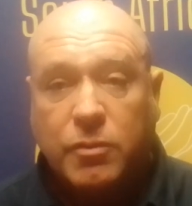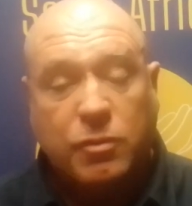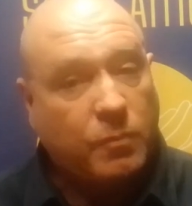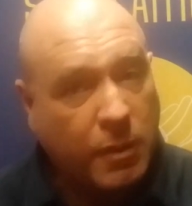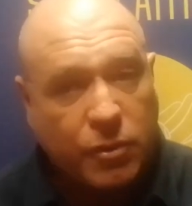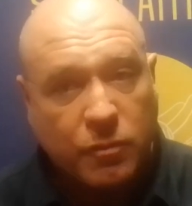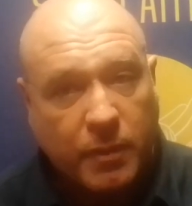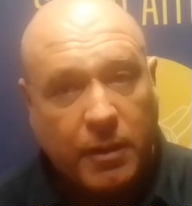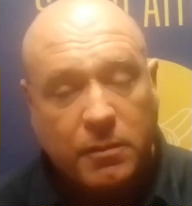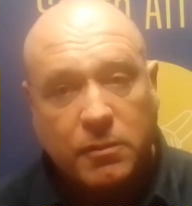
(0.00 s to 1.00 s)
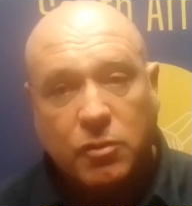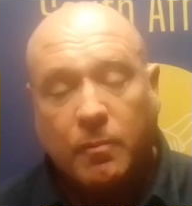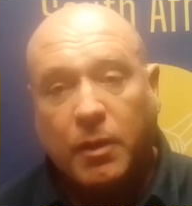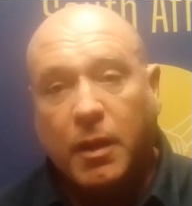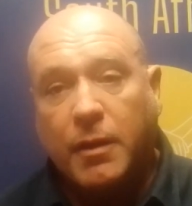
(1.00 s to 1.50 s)
to meet your maintenance
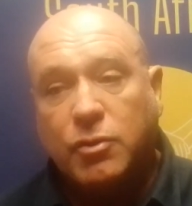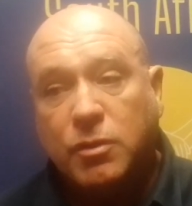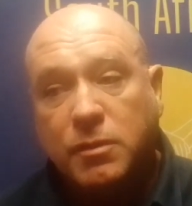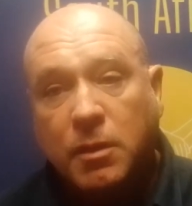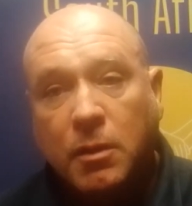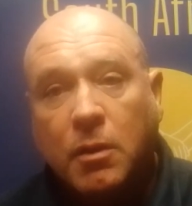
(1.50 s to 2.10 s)
obligations,